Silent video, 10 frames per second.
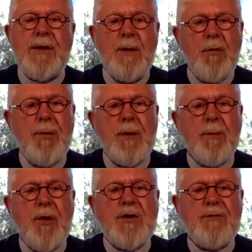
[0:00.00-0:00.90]
that would be a
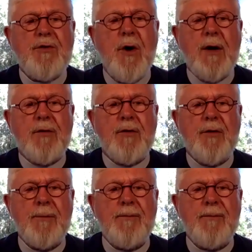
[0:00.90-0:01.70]
breach of trust.